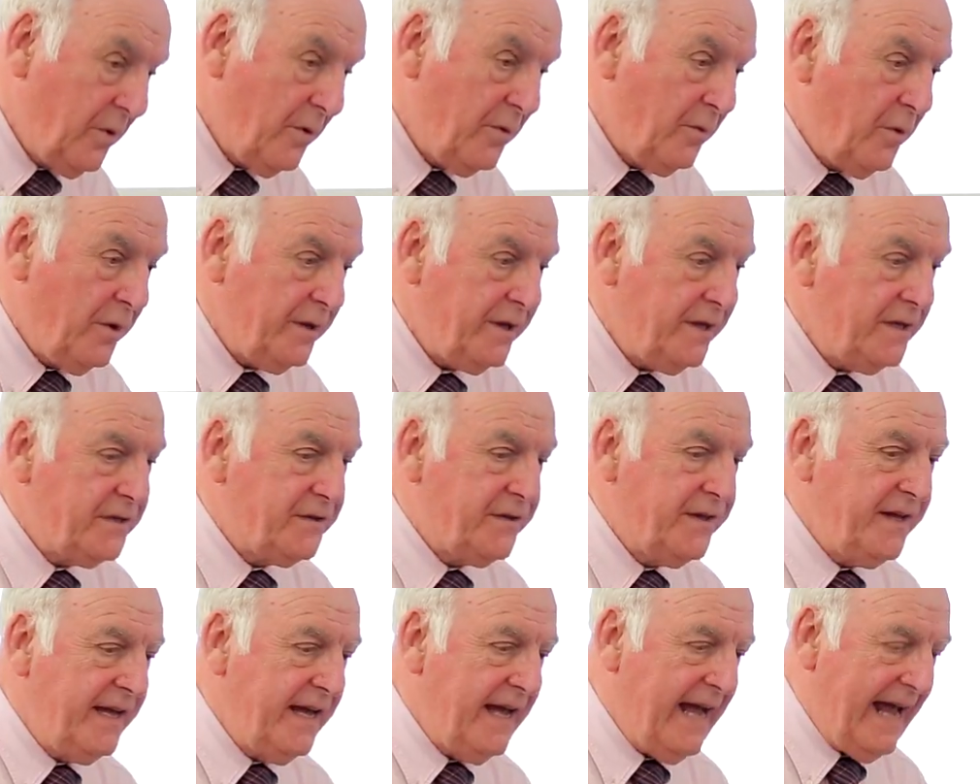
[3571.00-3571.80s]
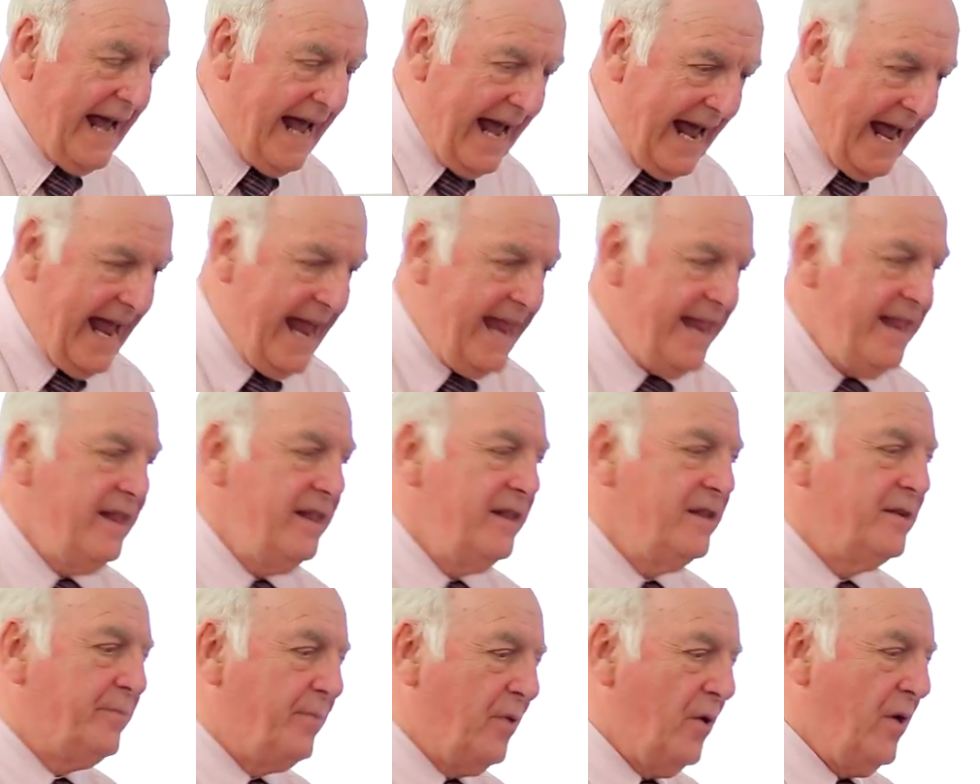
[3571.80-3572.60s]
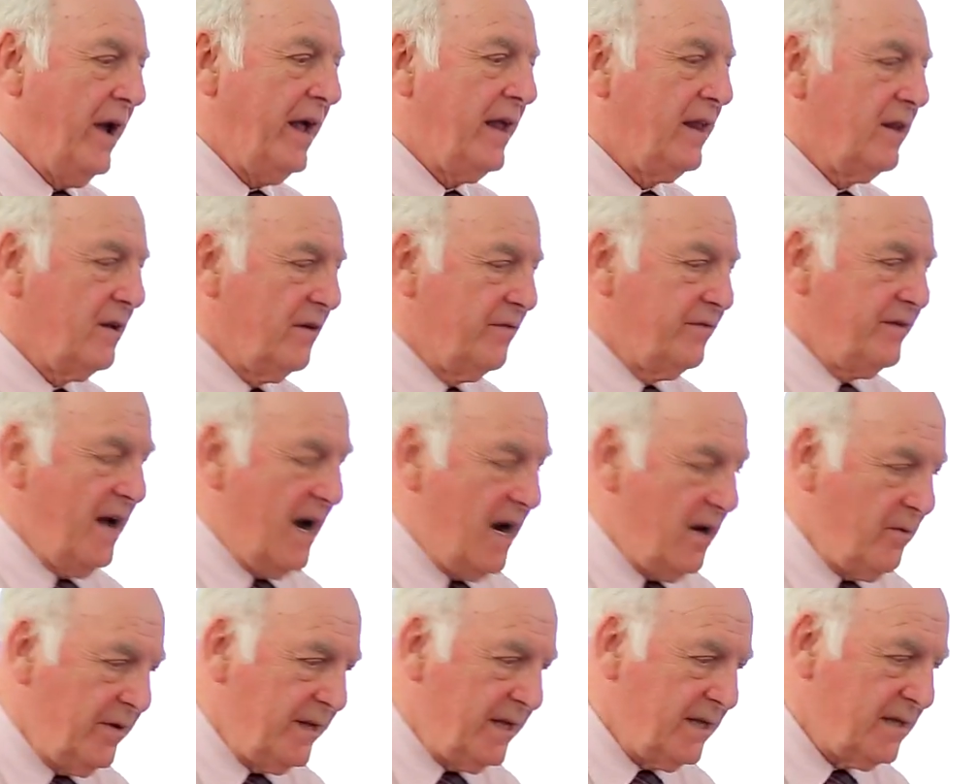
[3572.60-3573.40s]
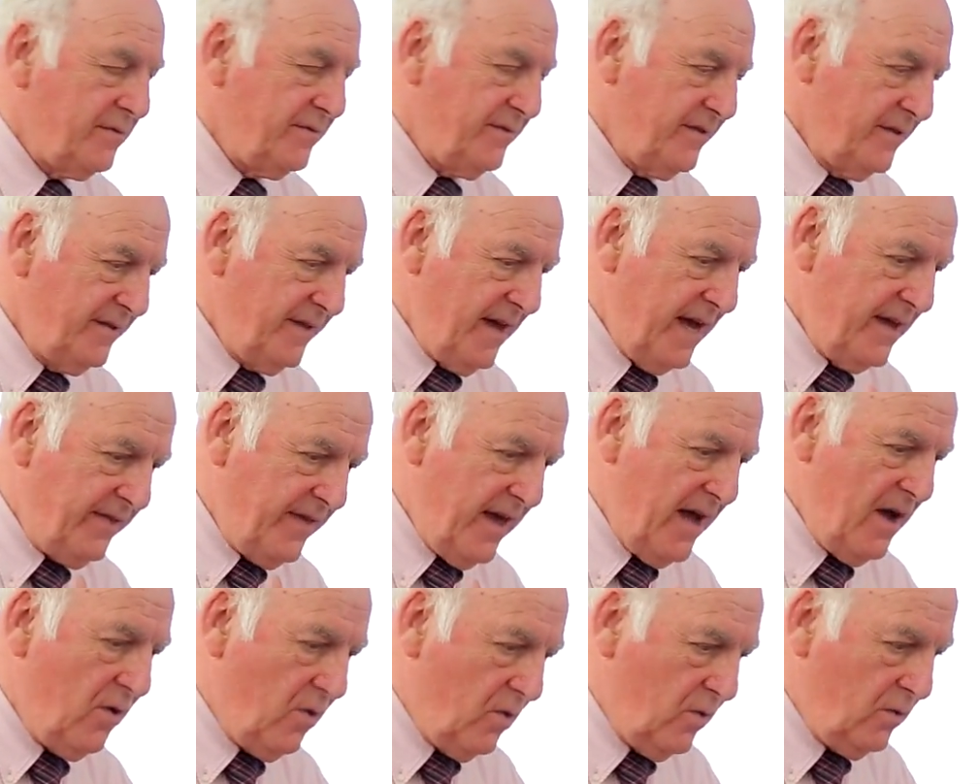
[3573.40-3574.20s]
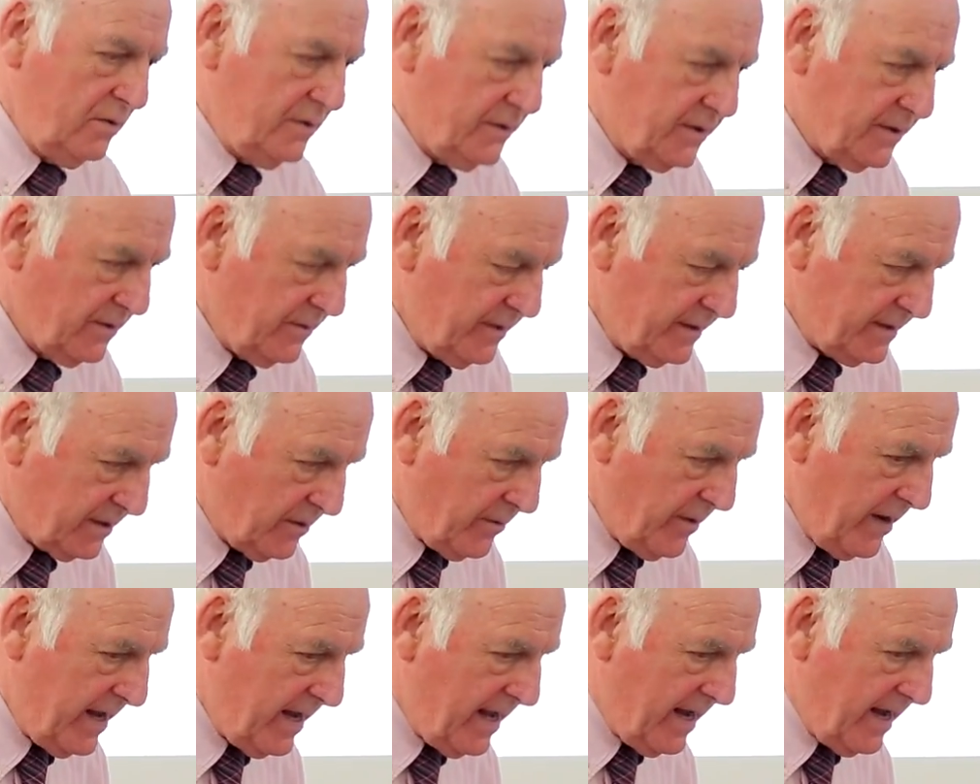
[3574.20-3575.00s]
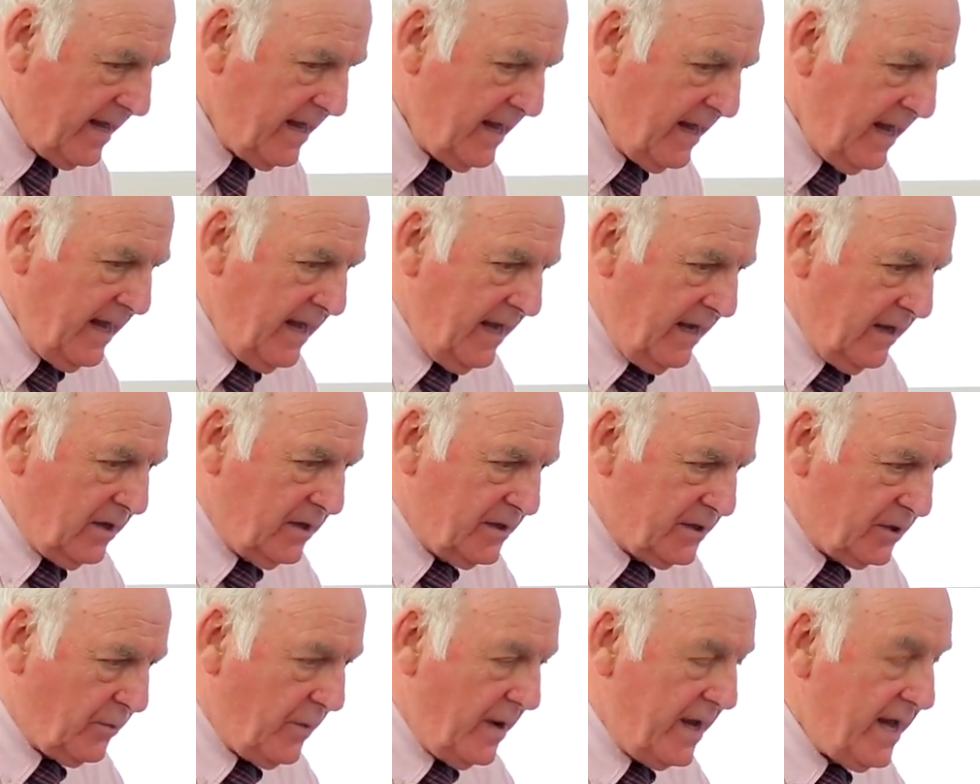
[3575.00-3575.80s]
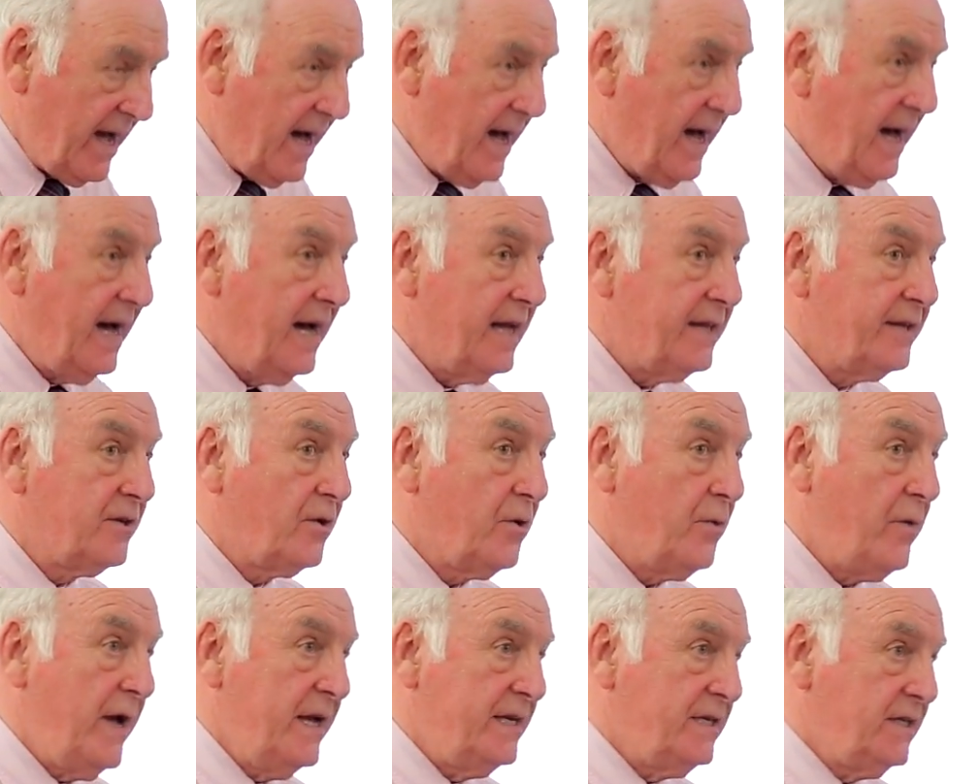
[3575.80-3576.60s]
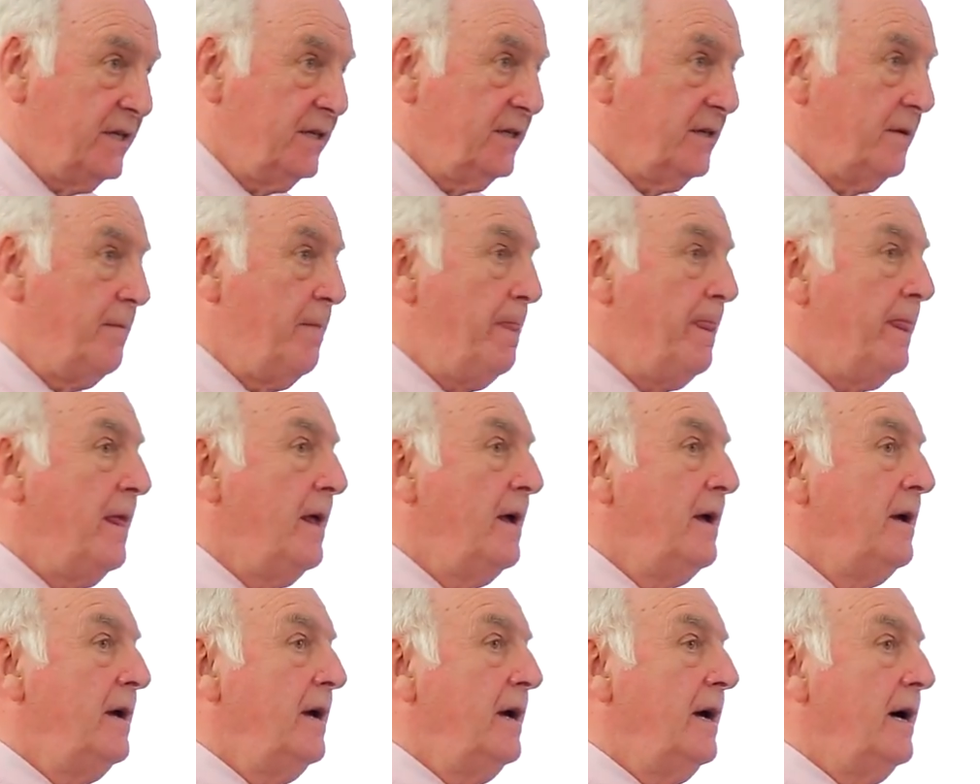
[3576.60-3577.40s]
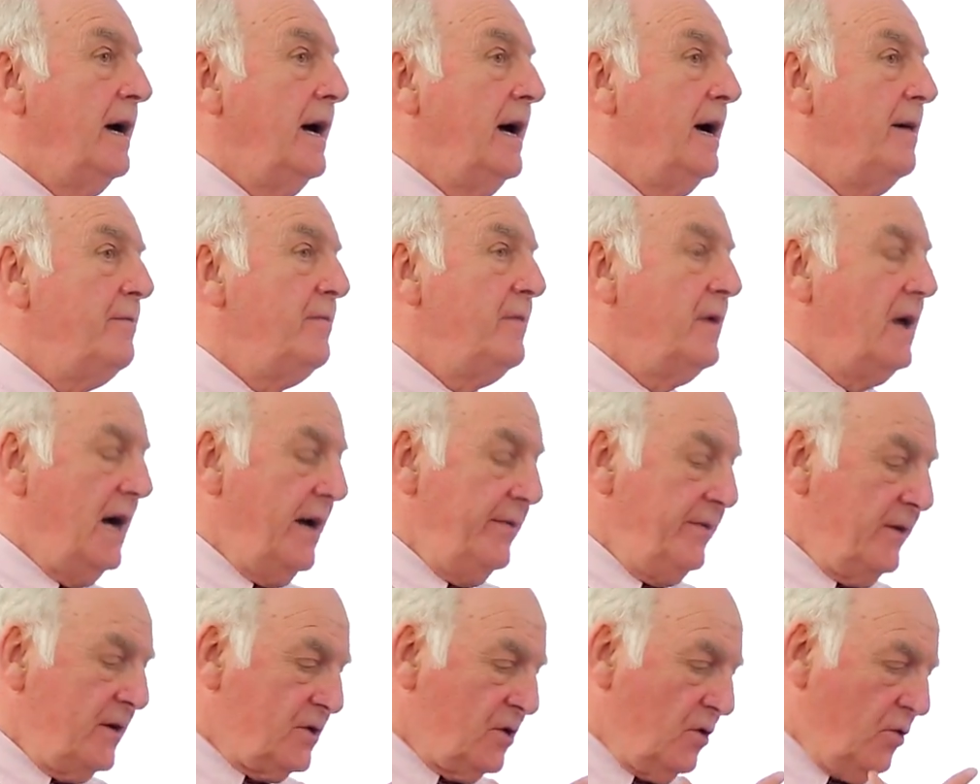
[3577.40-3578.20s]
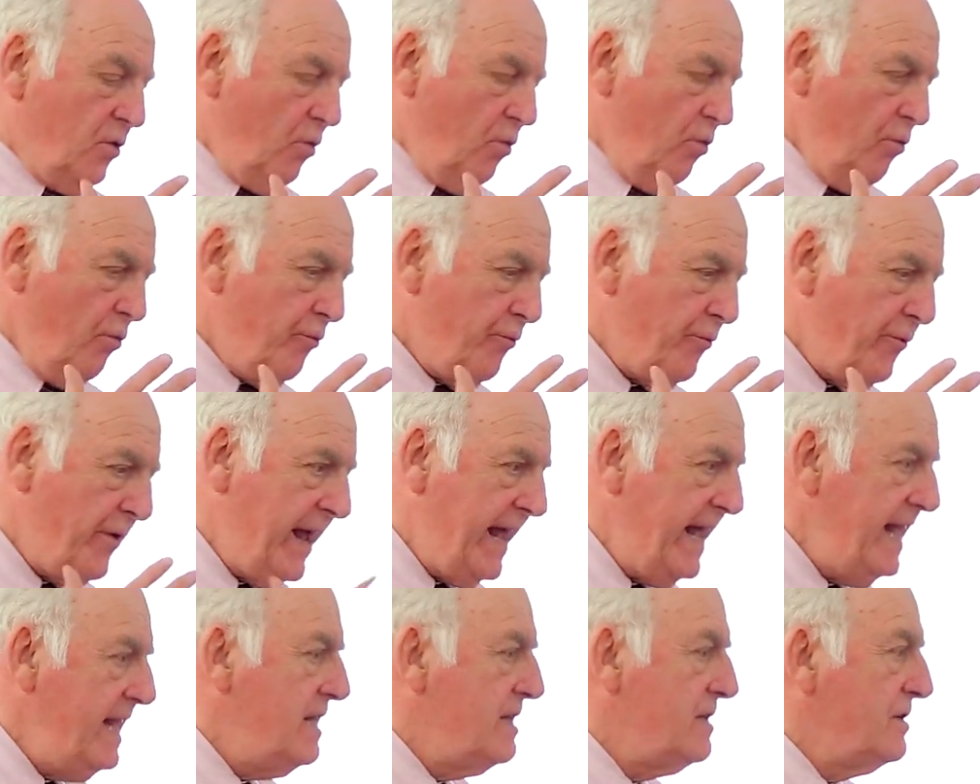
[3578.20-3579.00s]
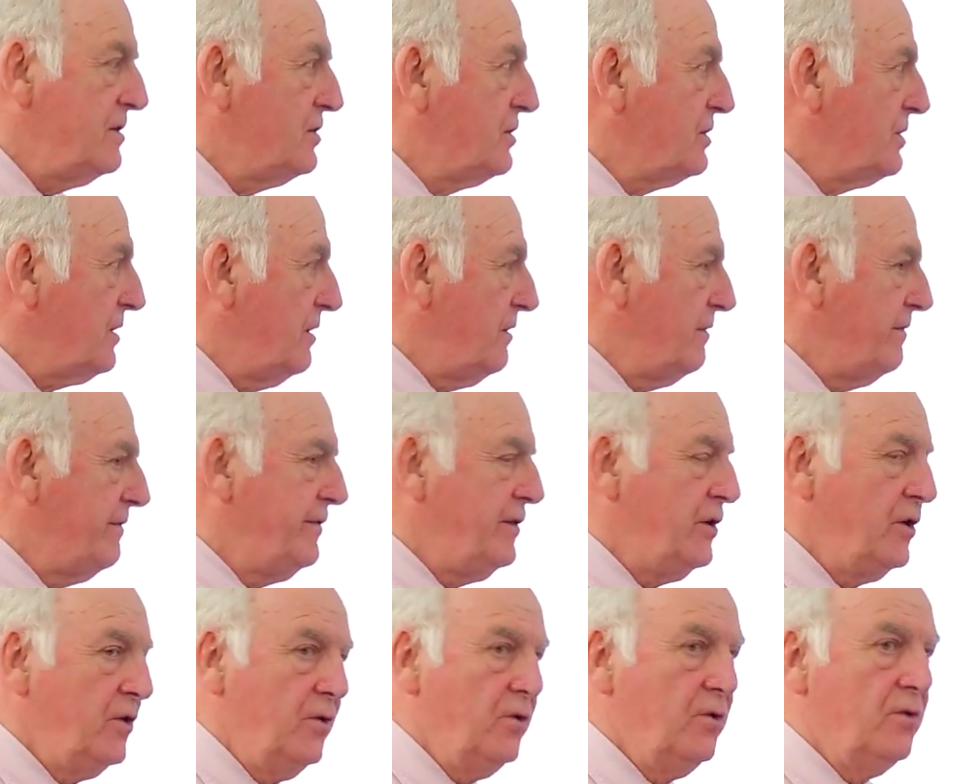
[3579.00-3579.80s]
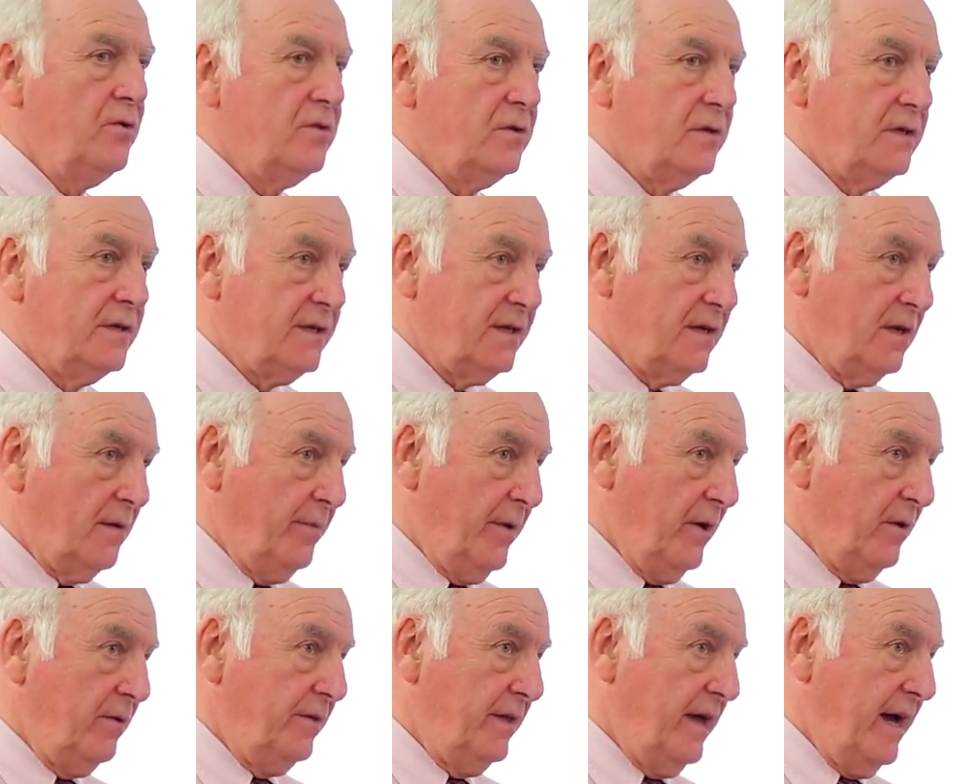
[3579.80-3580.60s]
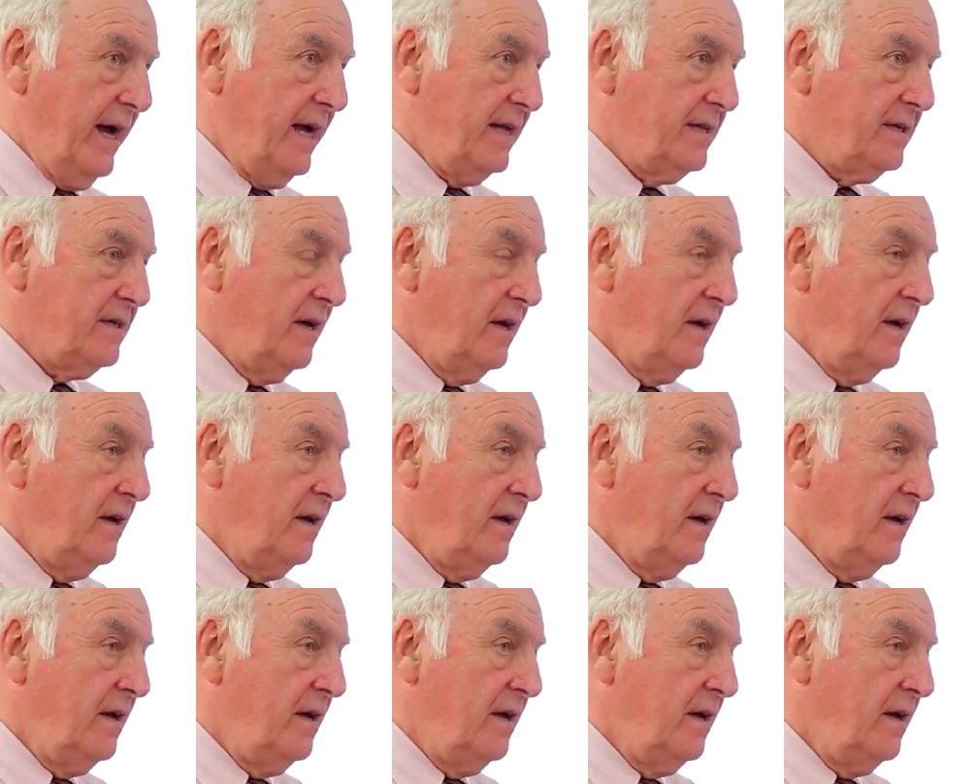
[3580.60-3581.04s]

what is the end point of Darwinism? That also is quite a hard question. And there's a whole range of views about that.